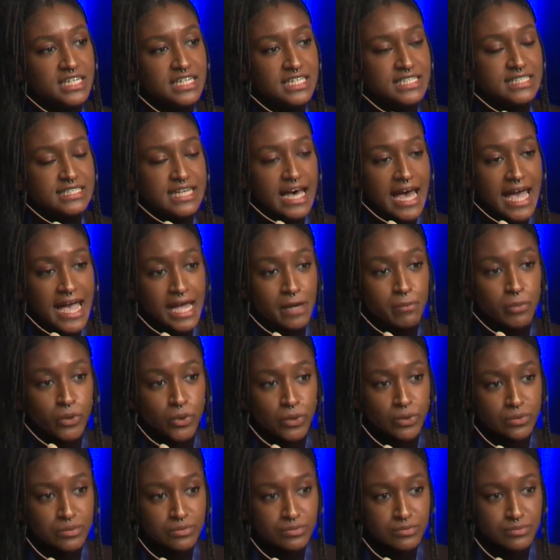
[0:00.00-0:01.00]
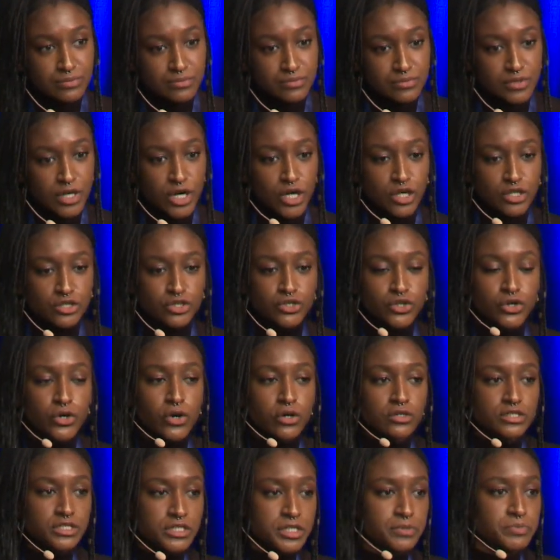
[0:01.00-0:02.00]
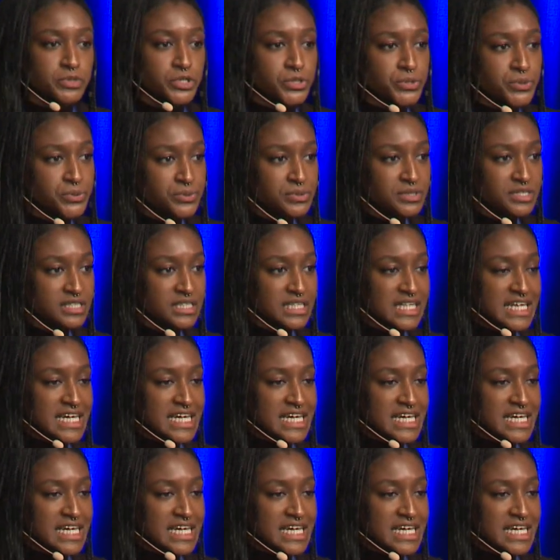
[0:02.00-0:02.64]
is able to contribute